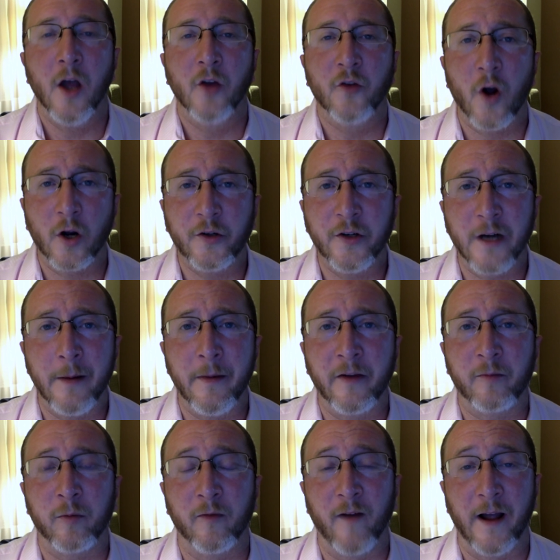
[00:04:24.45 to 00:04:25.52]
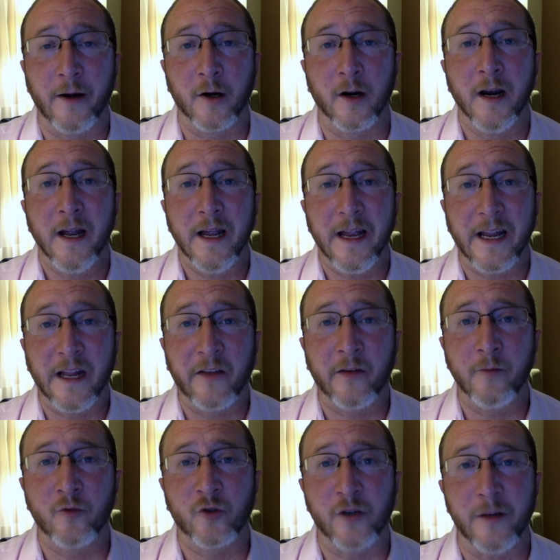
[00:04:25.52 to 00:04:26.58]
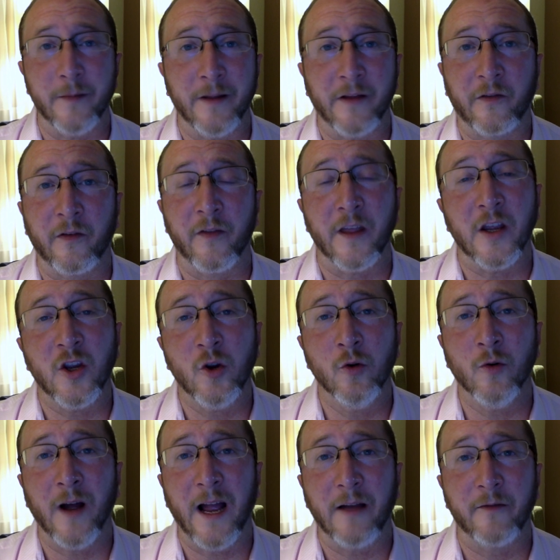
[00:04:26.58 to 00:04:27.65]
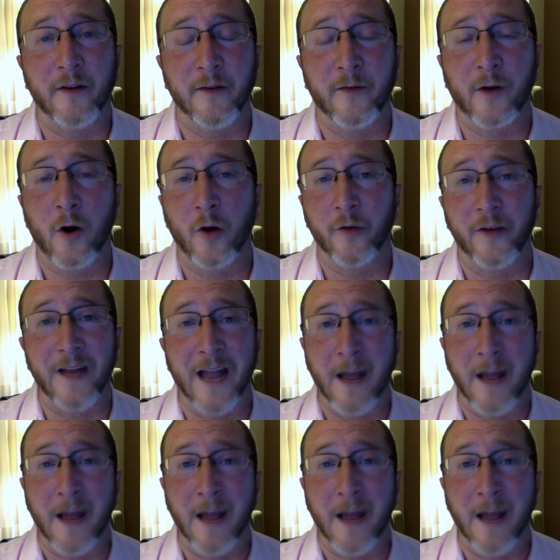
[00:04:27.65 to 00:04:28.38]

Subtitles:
Talk to your MS provider and get some treatment so that you don't have difficulty